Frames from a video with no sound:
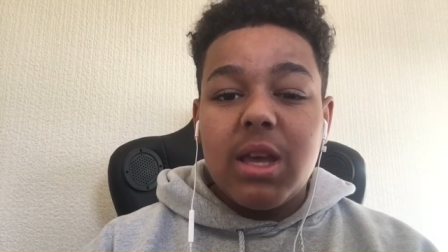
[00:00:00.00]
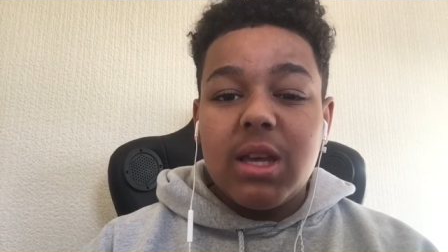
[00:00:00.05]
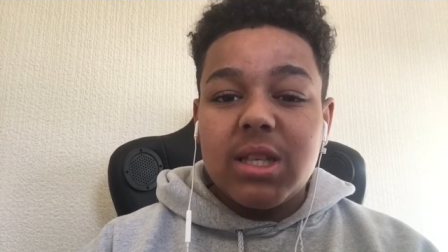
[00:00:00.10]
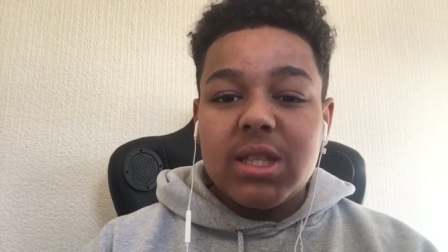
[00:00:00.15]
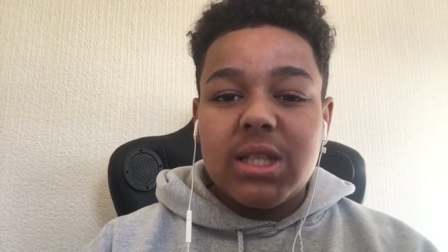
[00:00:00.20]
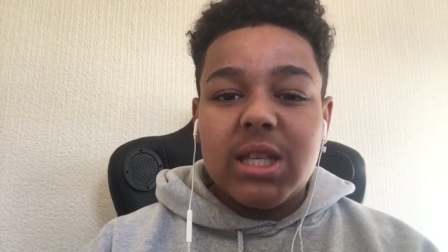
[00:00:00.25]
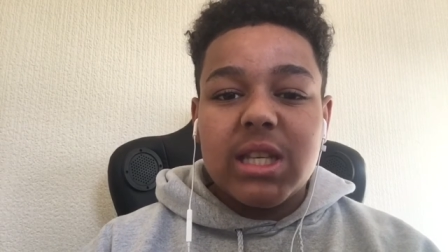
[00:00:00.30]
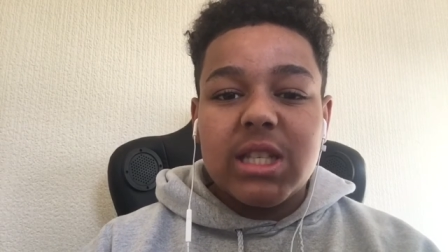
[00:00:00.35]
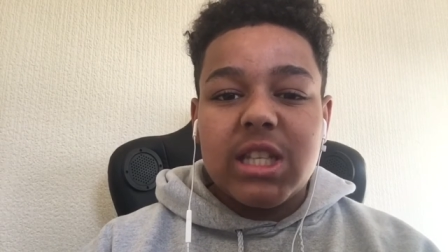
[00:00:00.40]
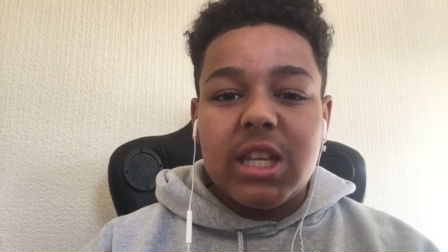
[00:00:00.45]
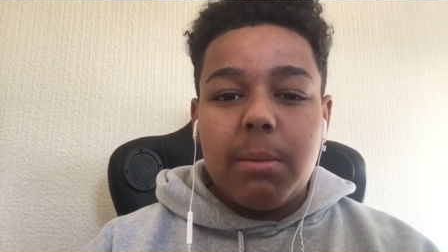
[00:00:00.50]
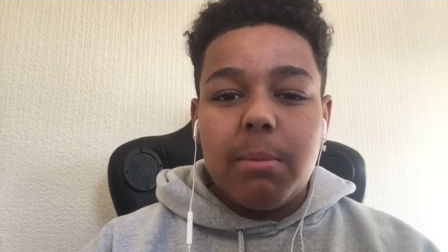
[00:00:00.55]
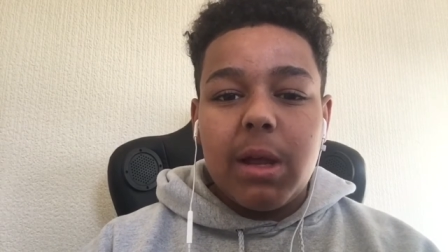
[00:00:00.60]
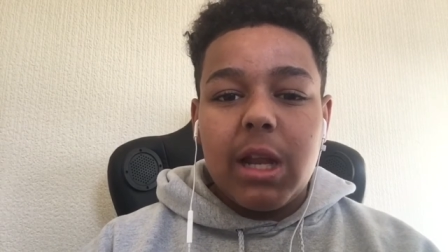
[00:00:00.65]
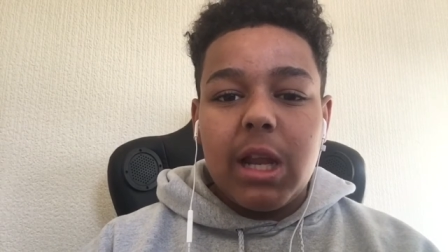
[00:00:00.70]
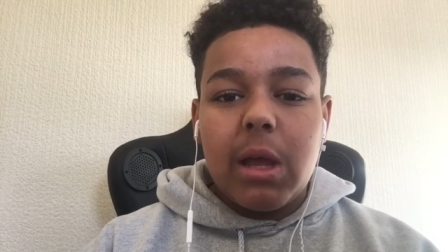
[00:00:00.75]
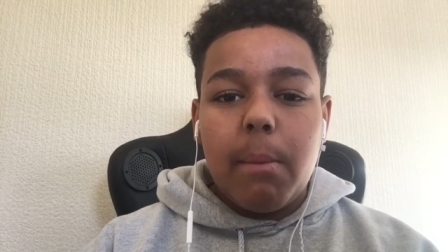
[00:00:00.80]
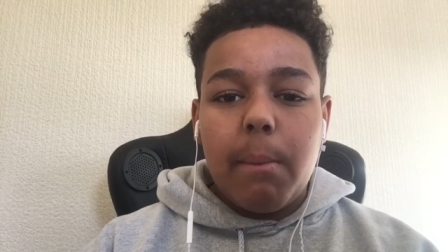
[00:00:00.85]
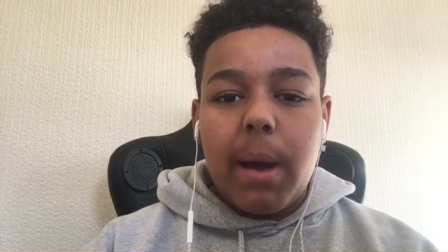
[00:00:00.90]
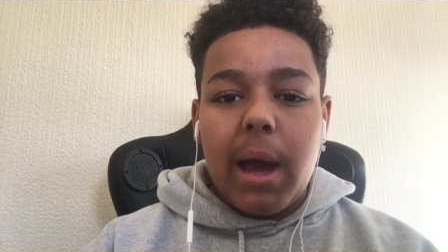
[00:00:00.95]
sixty
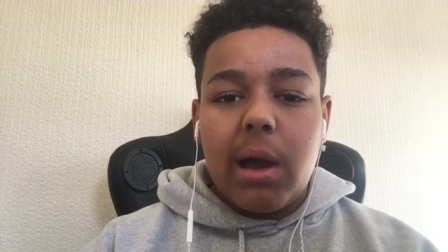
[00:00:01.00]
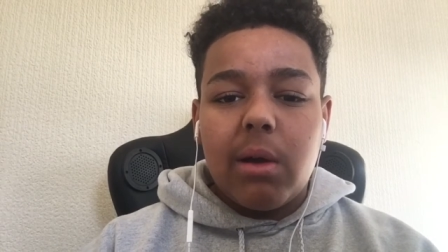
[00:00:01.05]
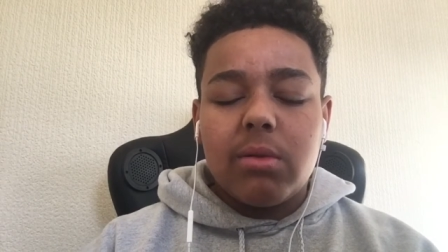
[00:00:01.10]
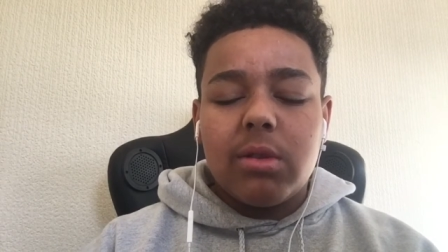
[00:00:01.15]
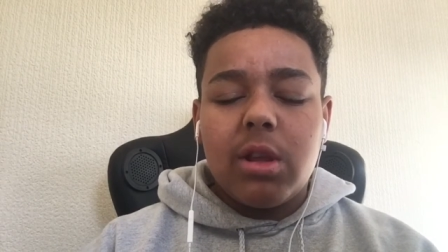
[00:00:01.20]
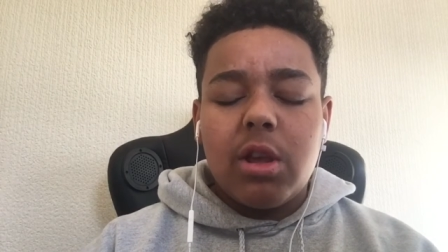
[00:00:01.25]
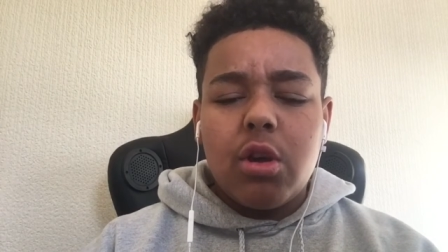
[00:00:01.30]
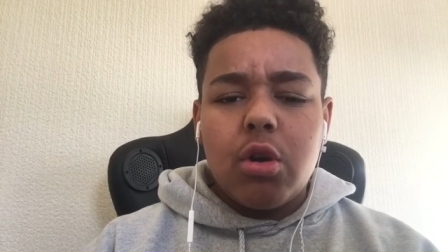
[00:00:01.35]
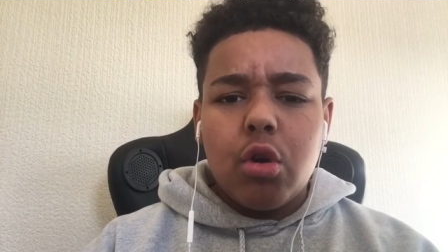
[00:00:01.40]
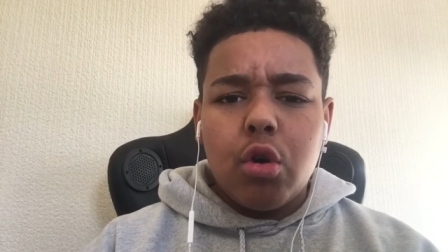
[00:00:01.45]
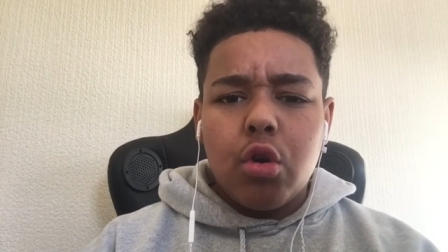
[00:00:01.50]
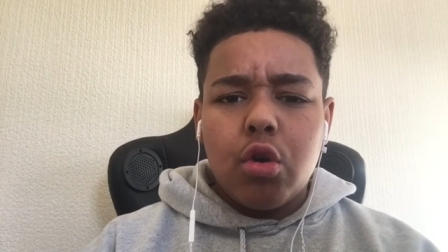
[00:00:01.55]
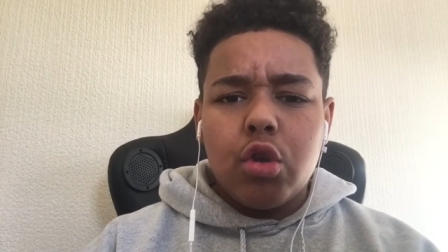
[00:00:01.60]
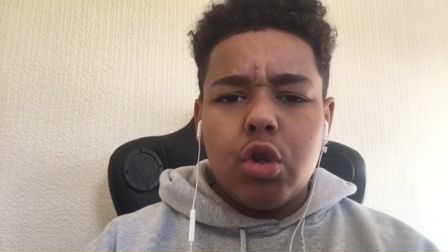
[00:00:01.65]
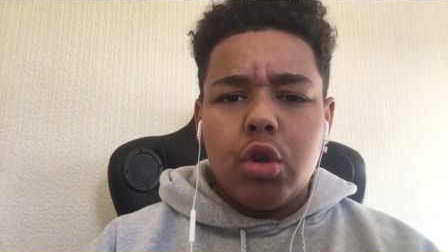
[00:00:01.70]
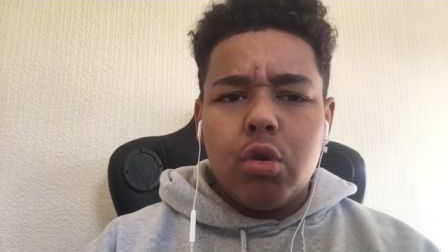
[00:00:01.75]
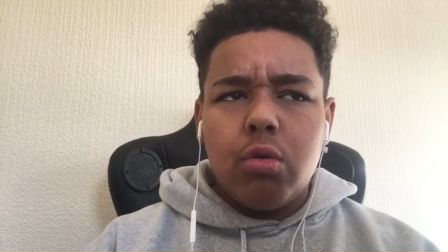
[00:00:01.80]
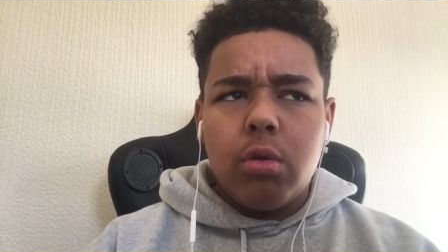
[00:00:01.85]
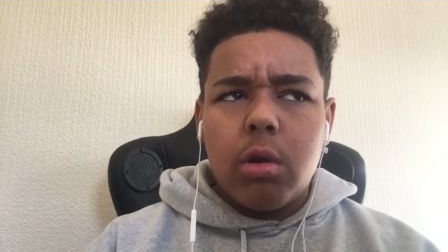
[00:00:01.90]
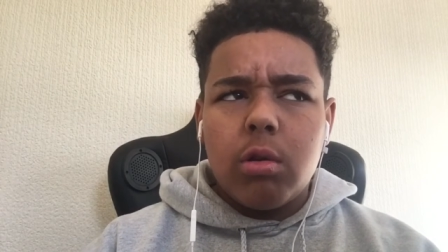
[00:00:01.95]
million pounds or
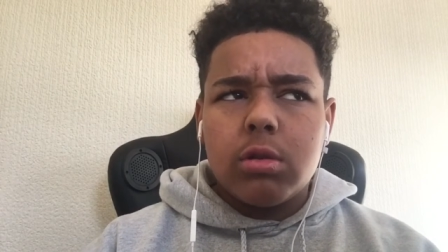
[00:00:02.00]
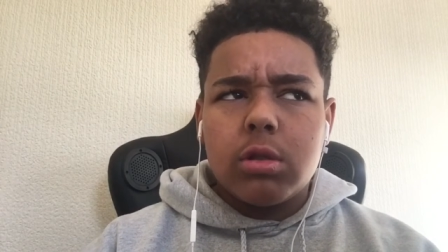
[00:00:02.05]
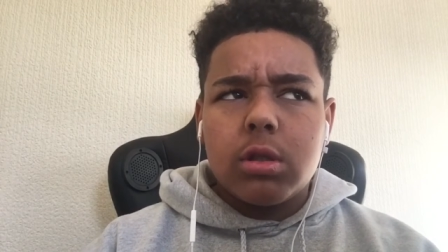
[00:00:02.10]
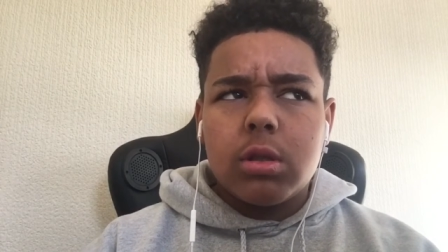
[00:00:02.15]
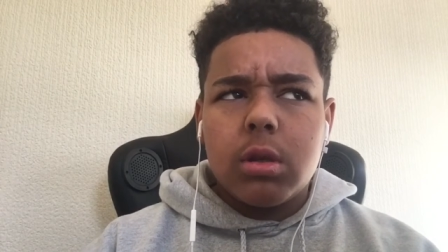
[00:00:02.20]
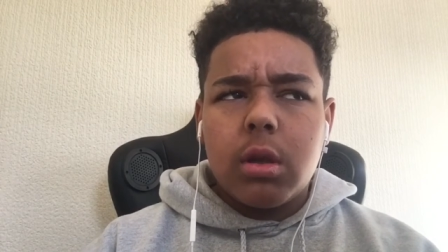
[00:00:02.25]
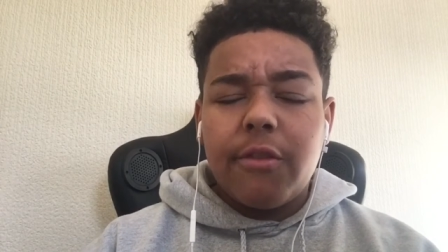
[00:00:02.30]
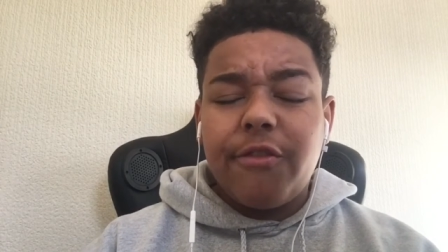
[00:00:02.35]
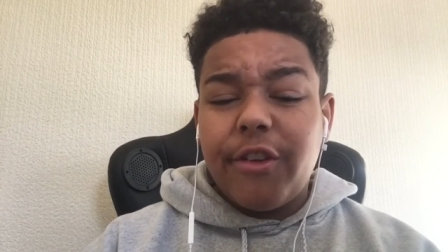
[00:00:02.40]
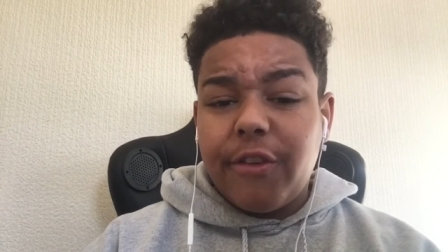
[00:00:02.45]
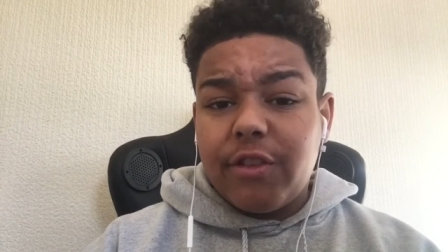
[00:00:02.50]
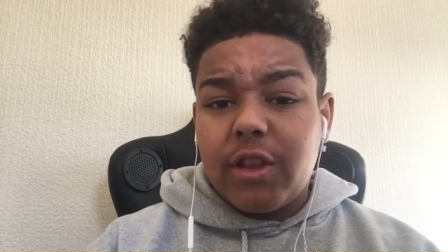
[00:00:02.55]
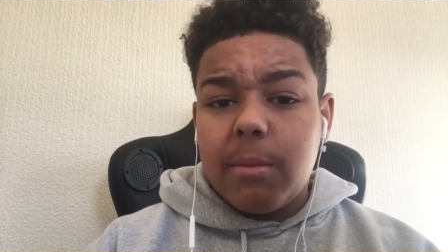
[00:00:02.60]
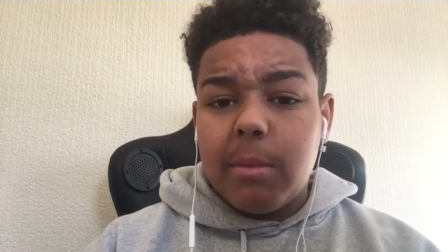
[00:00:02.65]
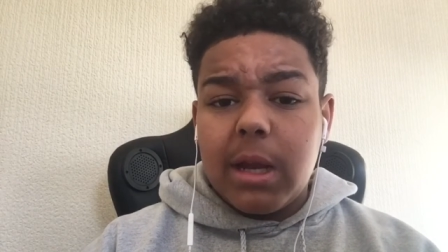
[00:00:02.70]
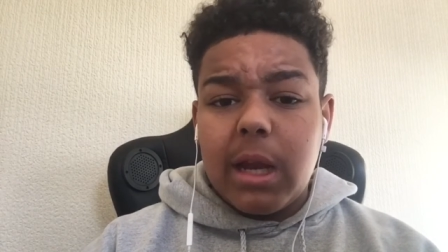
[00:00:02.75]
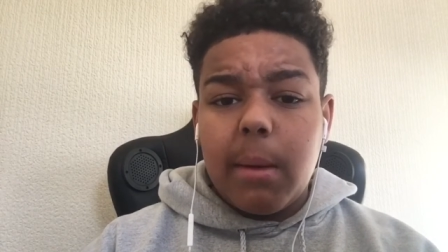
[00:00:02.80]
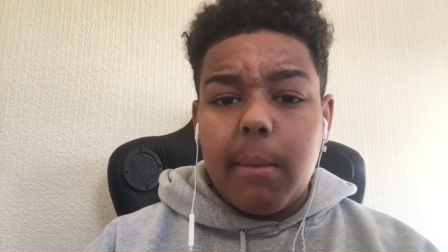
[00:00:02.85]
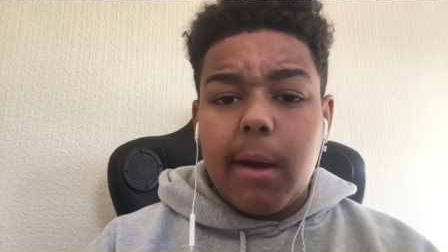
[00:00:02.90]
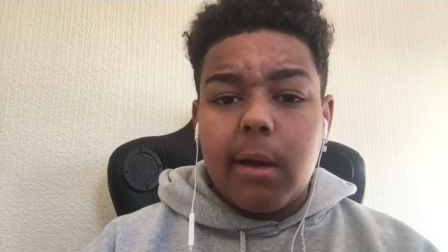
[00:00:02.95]
euros. fifty
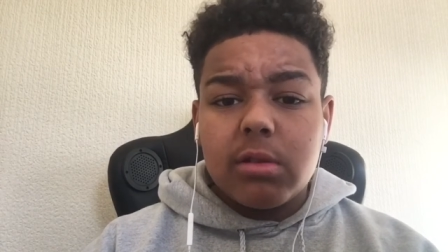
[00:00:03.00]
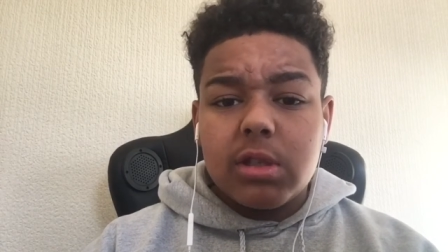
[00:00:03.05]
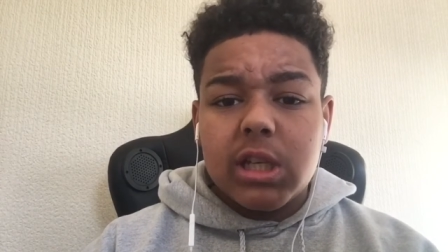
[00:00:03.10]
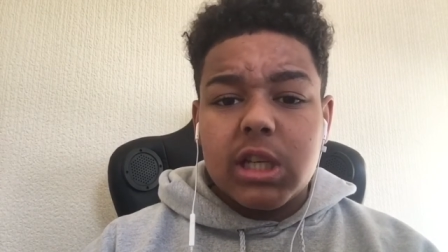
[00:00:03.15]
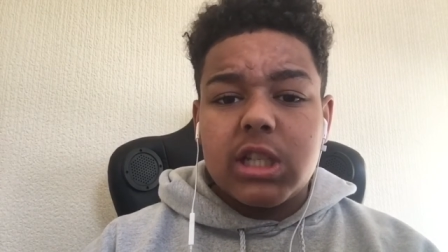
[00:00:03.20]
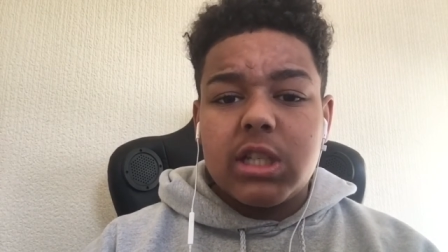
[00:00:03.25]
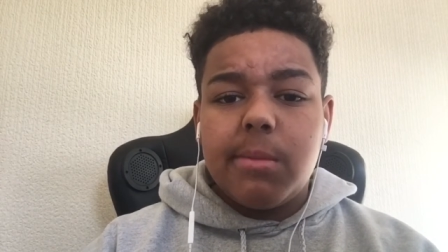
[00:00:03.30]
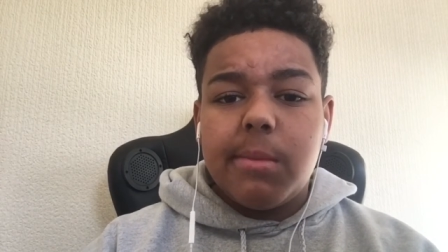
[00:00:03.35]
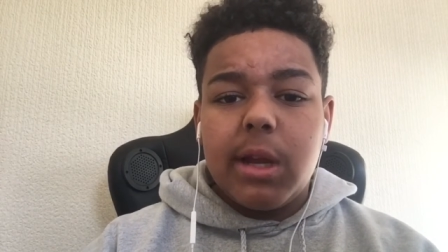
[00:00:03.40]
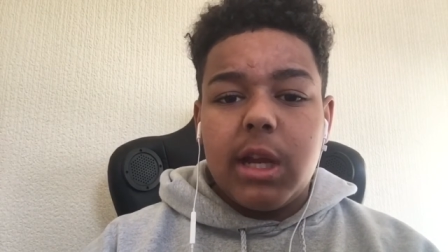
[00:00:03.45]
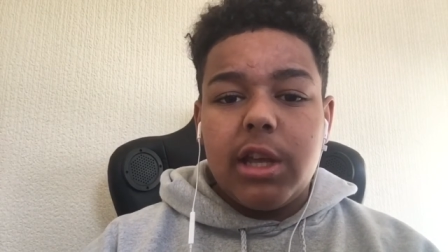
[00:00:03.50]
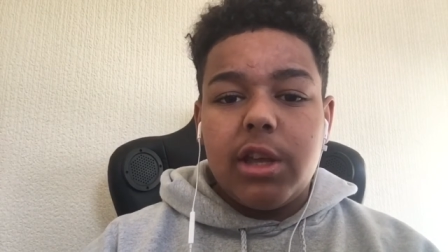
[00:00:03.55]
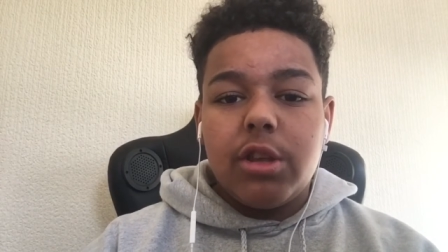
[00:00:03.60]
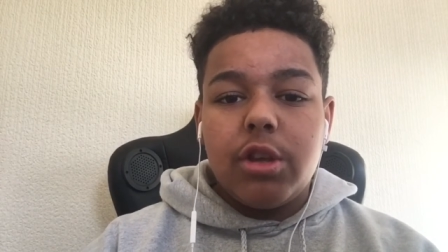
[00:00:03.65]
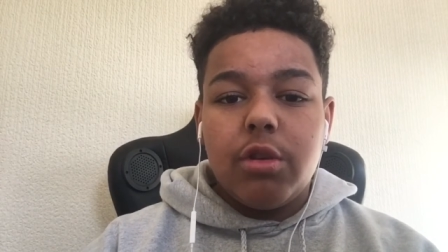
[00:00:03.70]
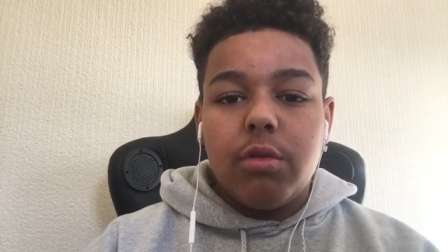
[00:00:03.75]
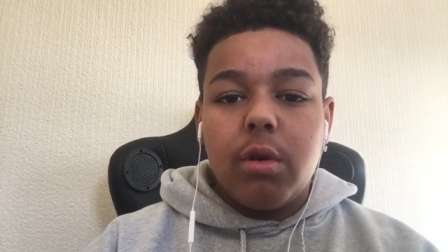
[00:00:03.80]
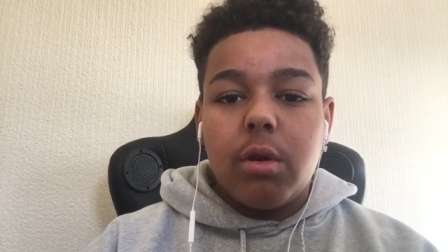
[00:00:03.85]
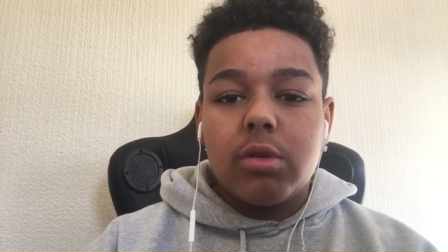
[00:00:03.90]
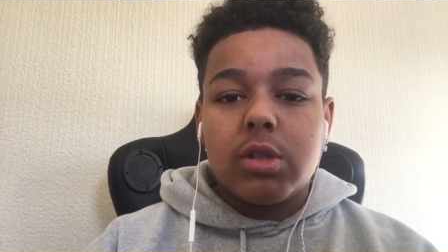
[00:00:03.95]
million pounds, sixty million
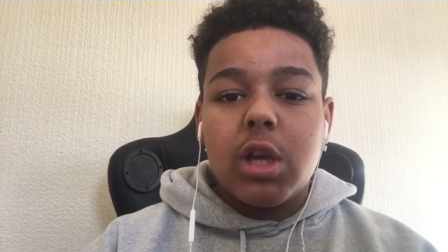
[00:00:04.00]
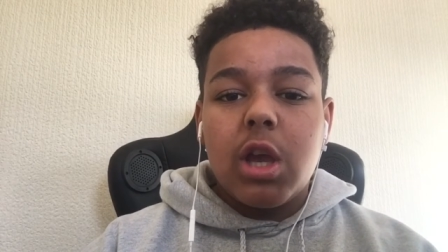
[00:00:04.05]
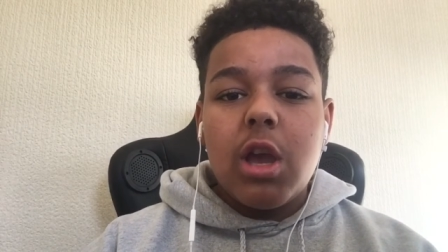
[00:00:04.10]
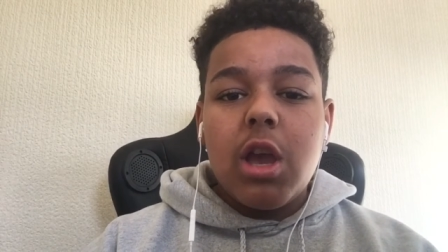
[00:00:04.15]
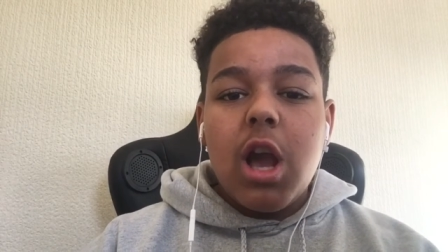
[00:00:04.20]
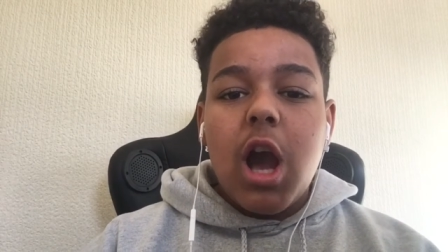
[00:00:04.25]
euros.